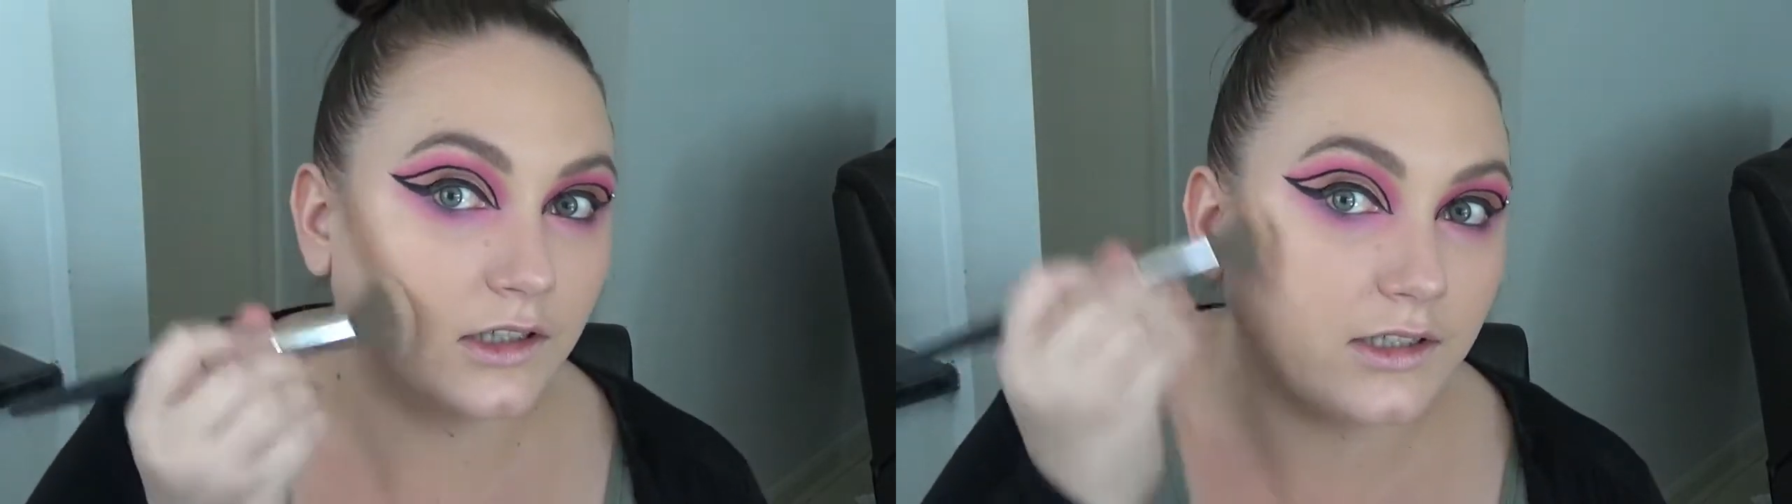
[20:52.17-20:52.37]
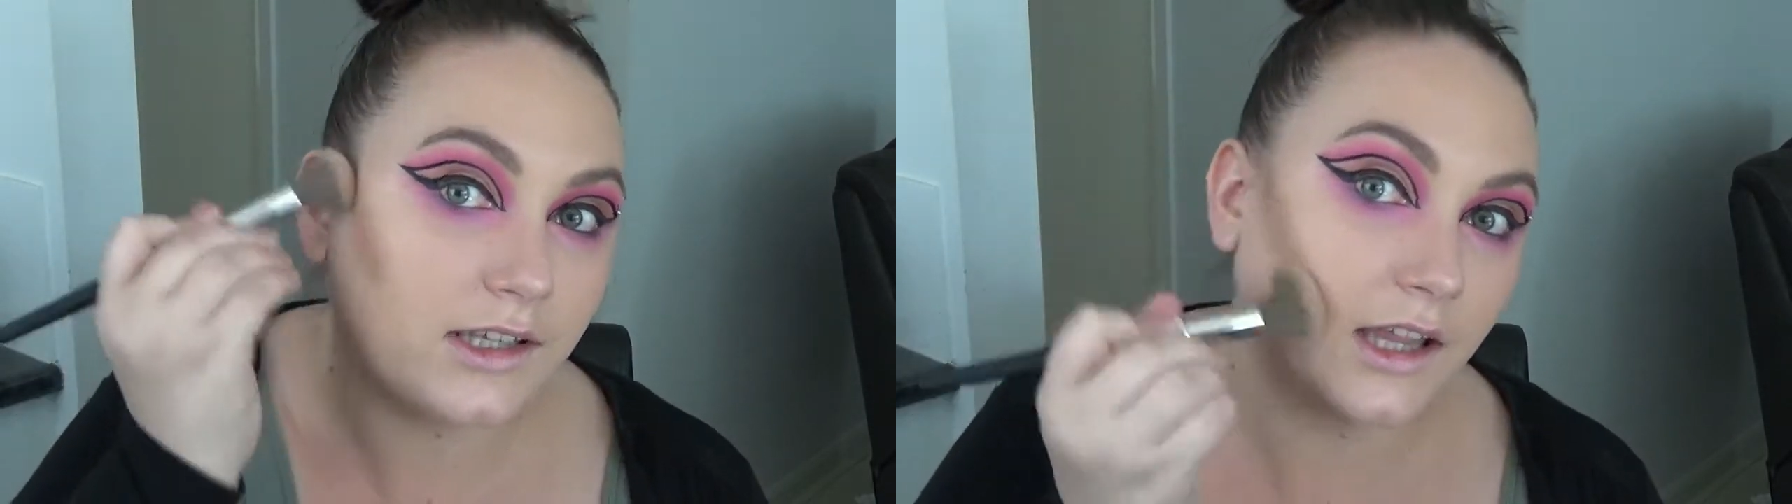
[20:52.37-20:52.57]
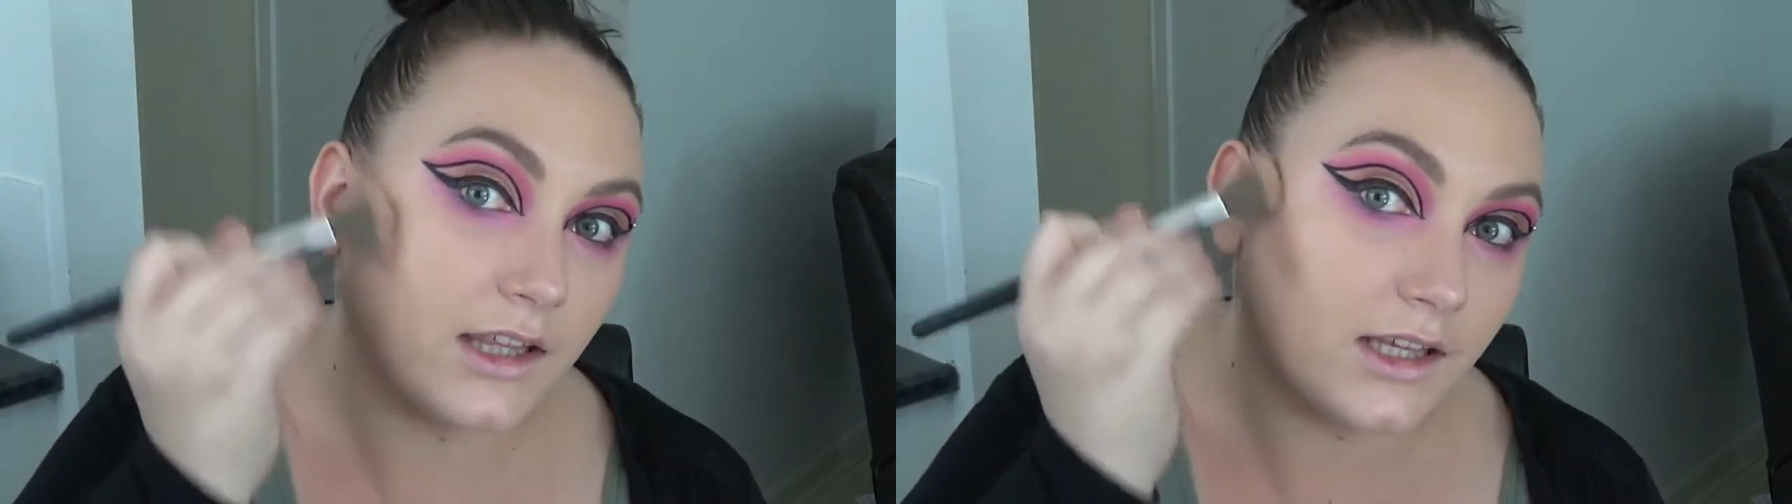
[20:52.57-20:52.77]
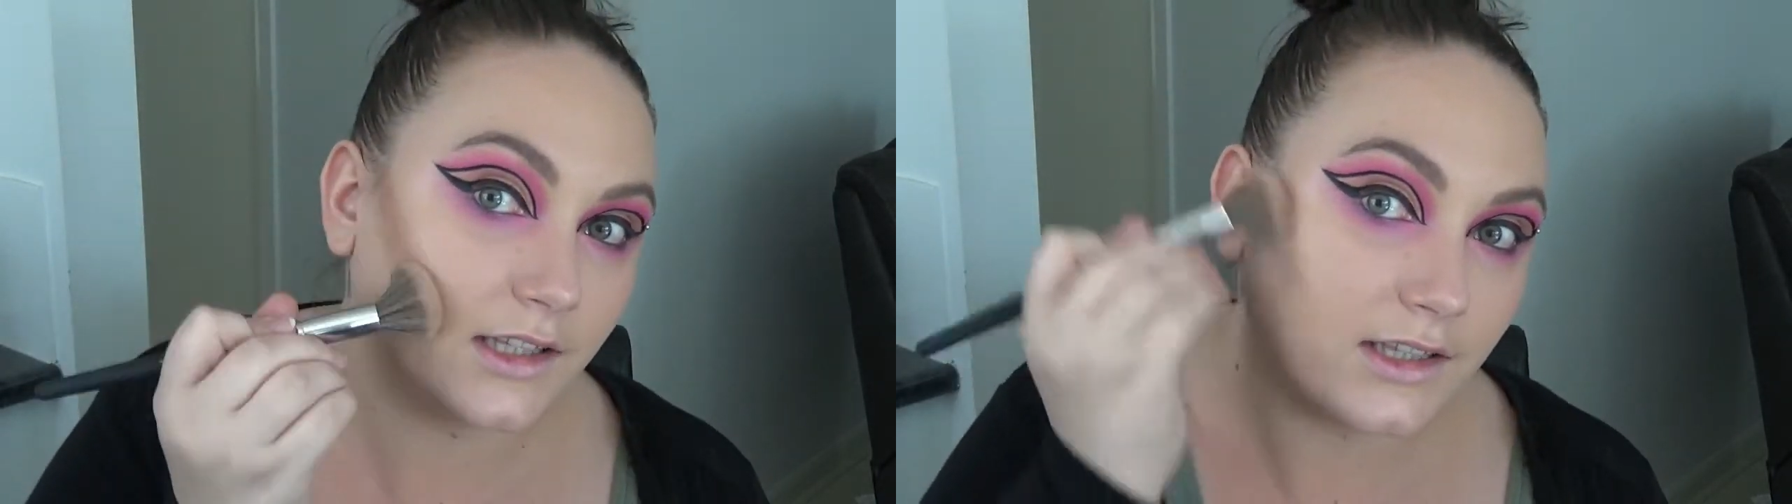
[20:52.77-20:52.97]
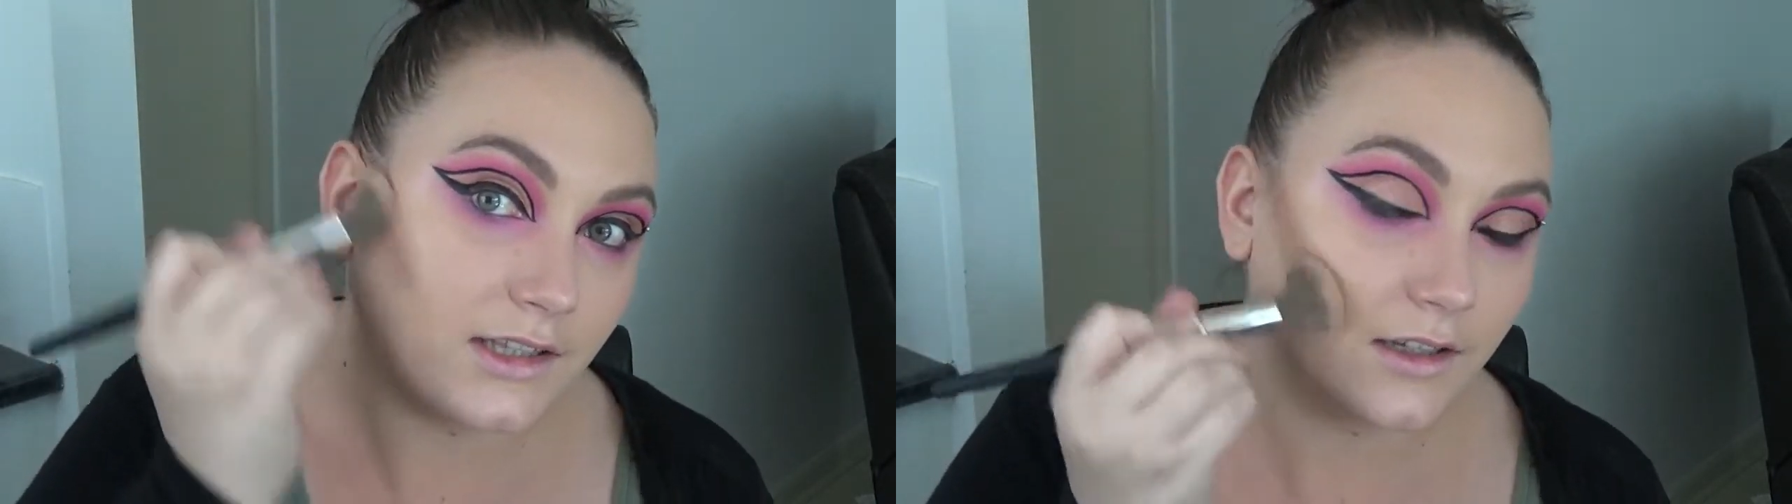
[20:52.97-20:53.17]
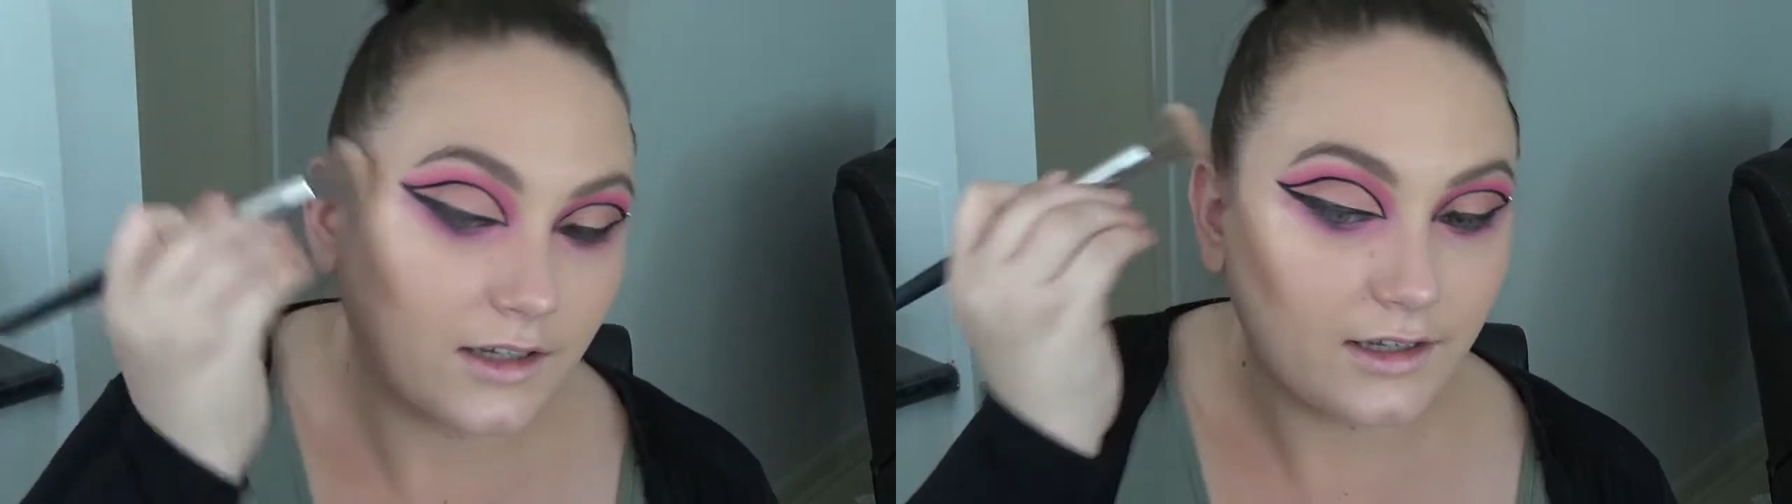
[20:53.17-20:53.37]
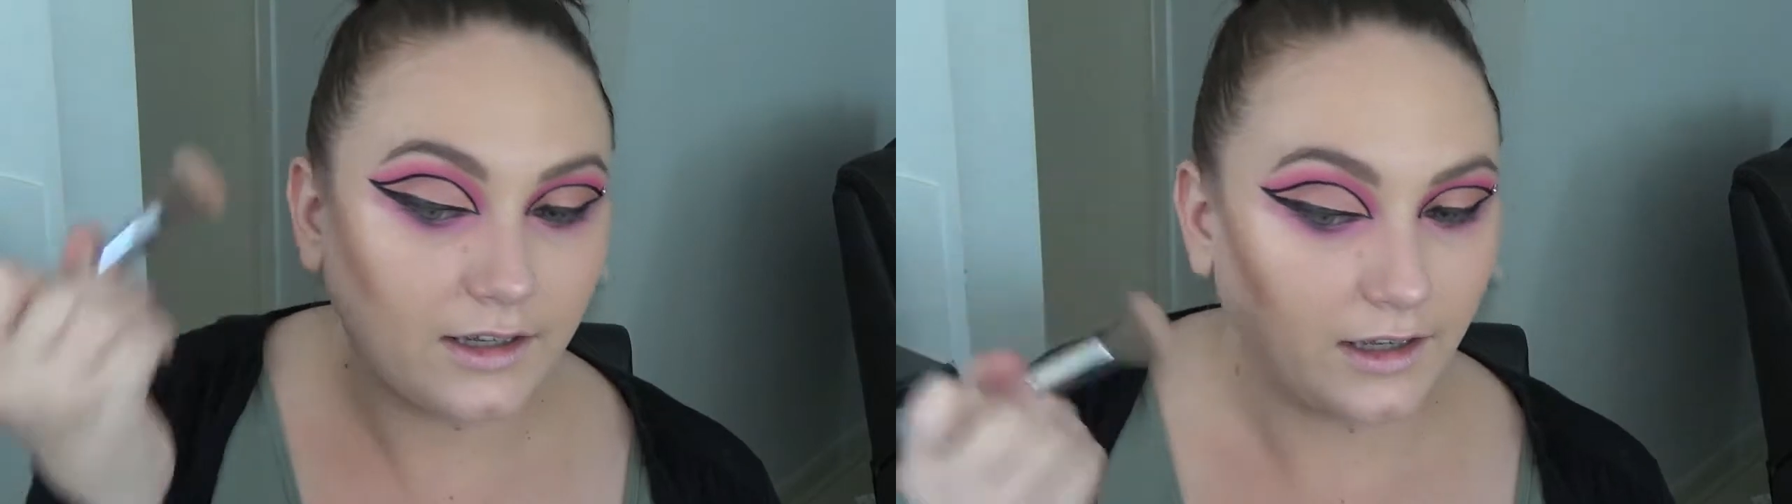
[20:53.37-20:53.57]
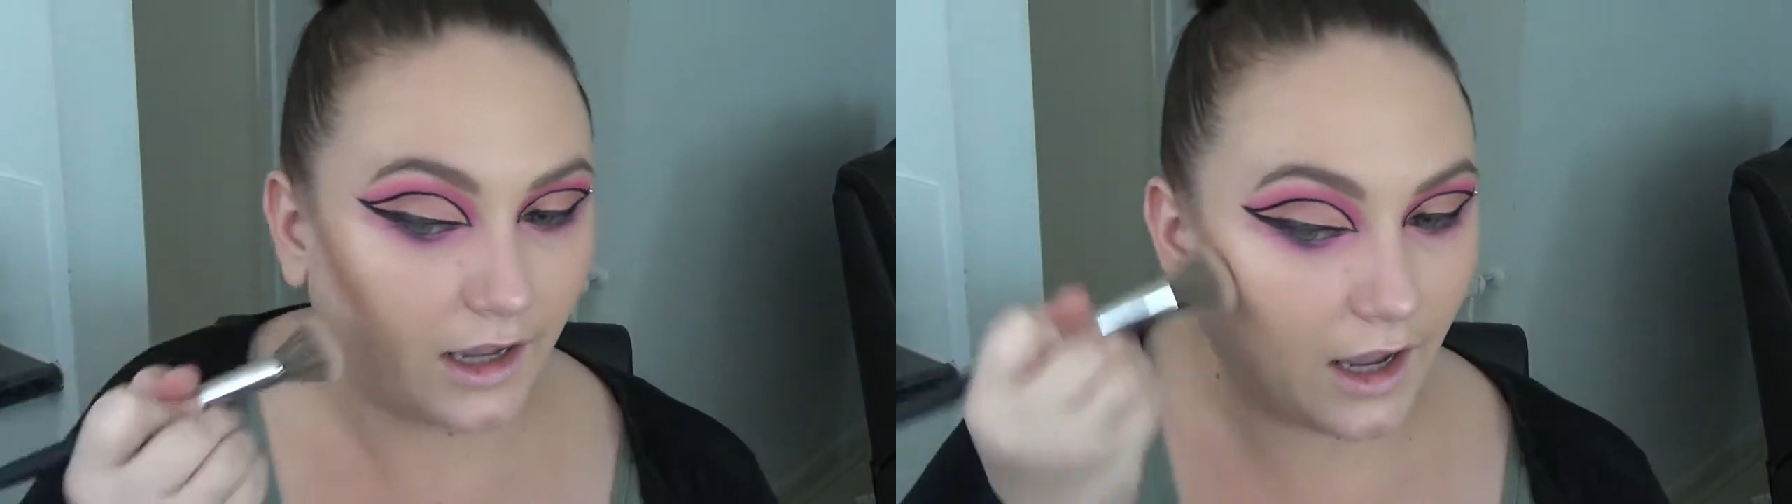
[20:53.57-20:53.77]
Let's get this
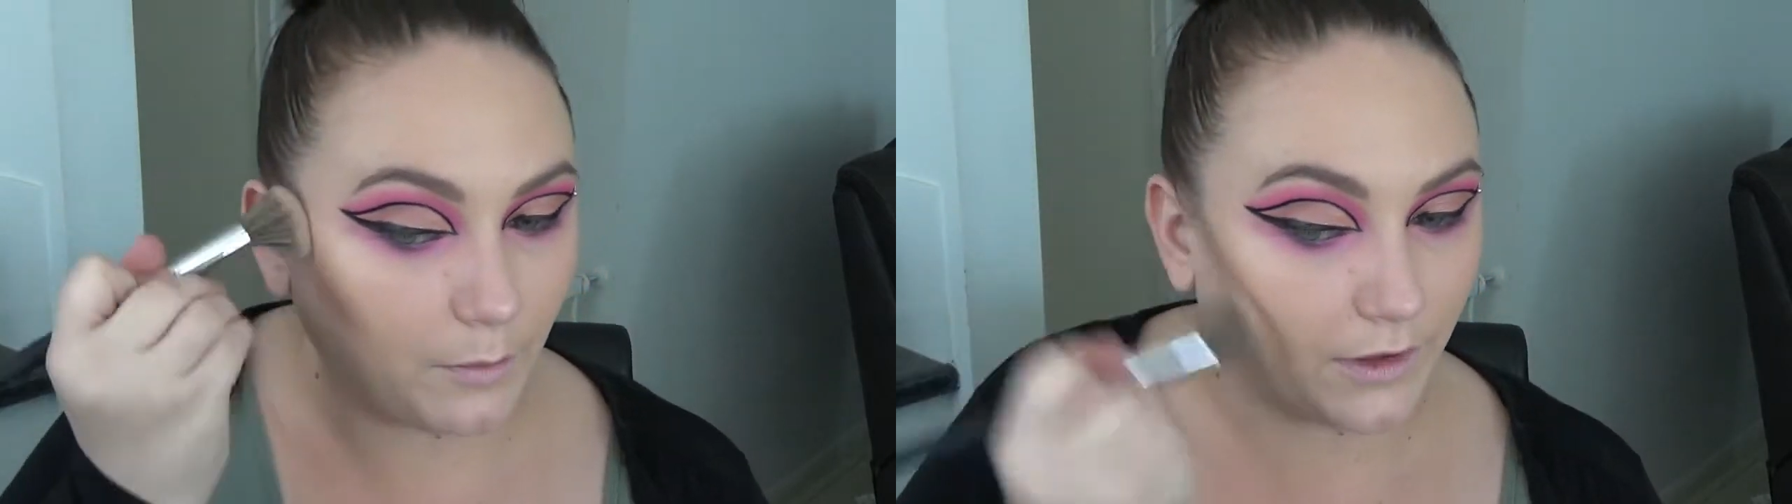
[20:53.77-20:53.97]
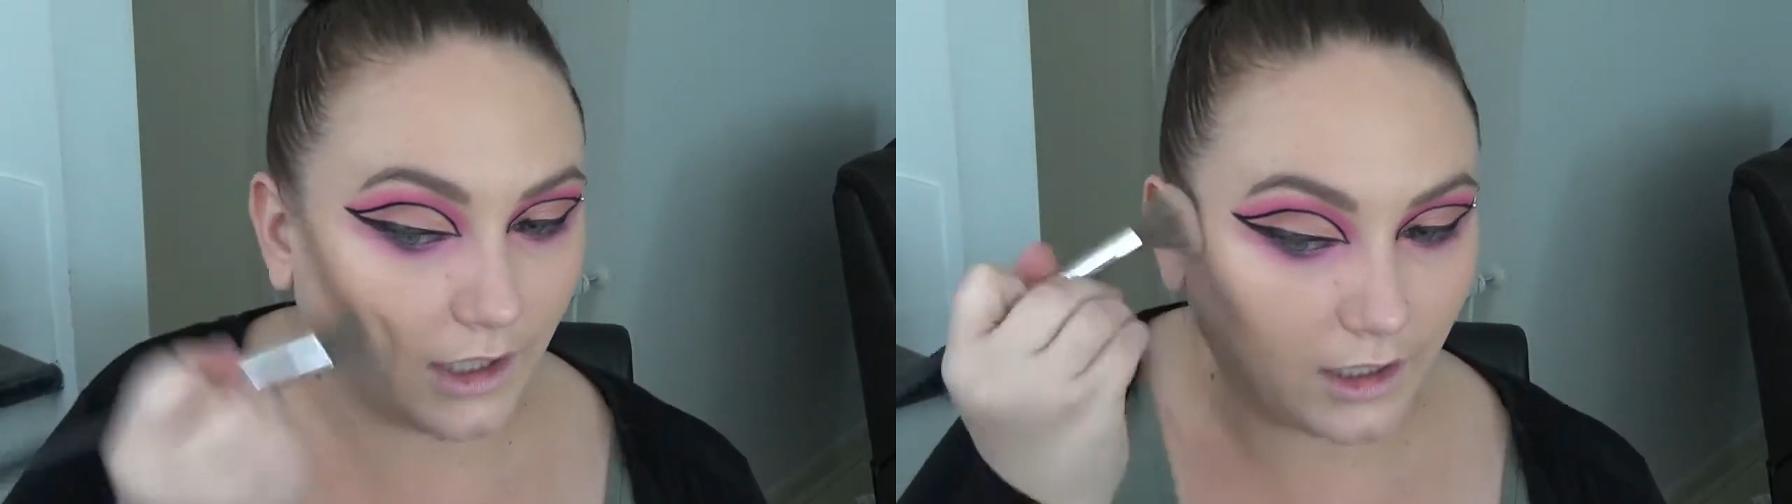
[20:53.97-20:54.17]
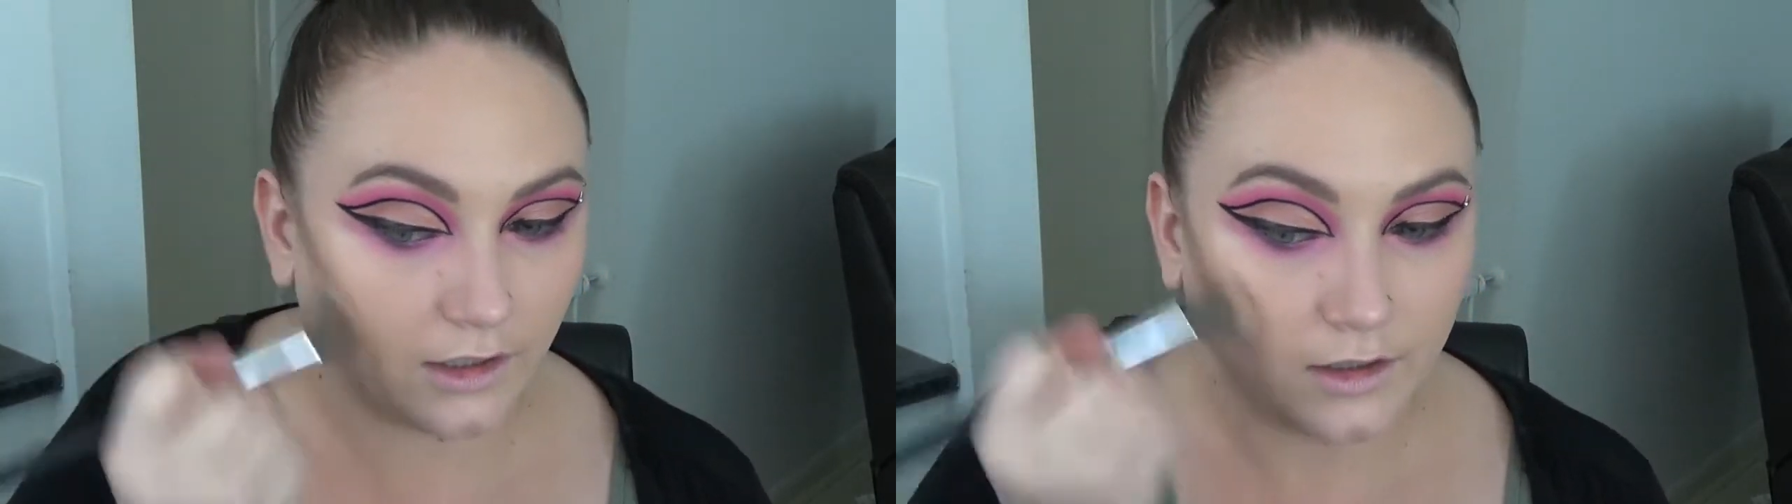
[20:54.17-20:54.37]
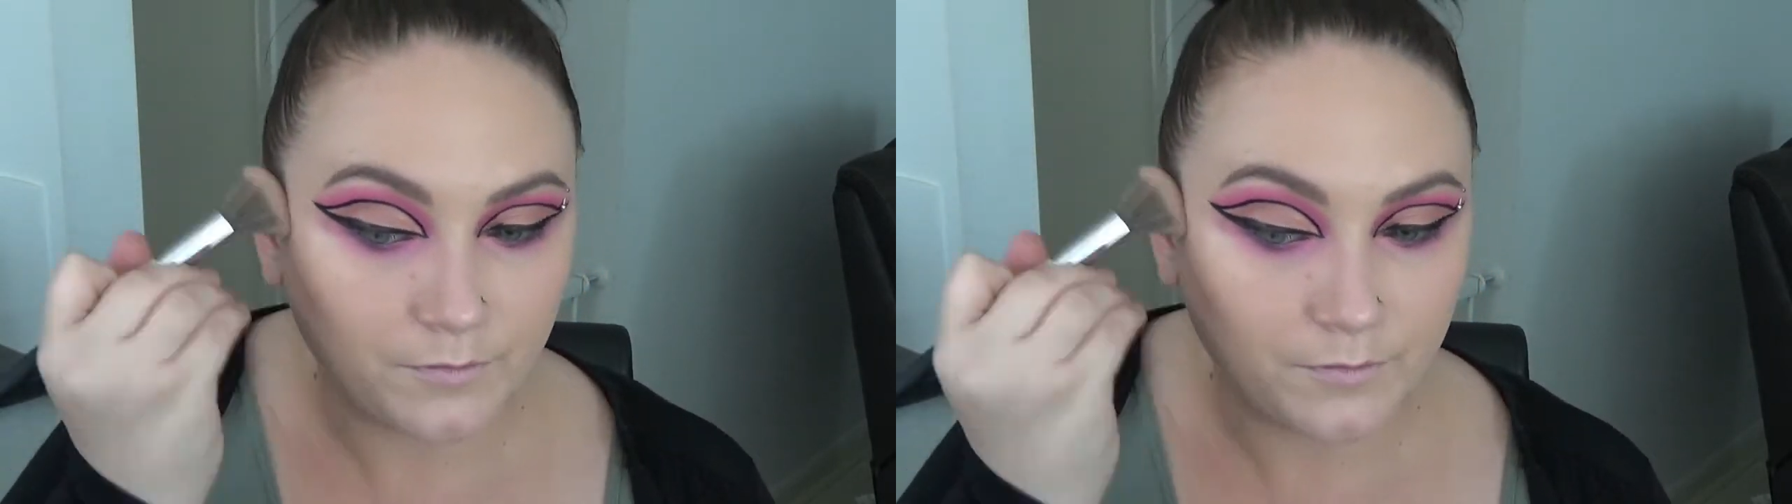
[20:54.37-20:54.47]
happening.